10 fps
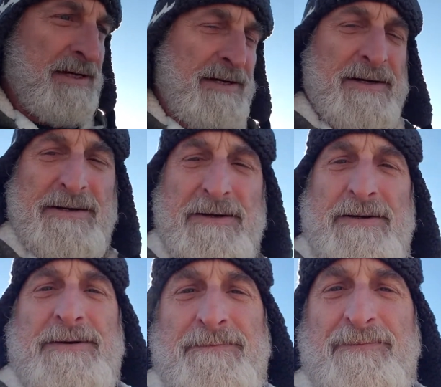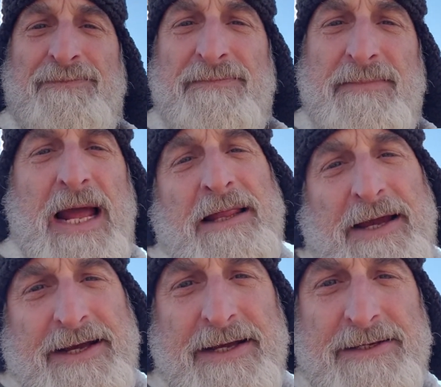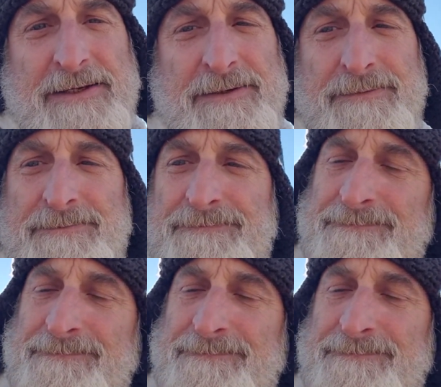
I like it. And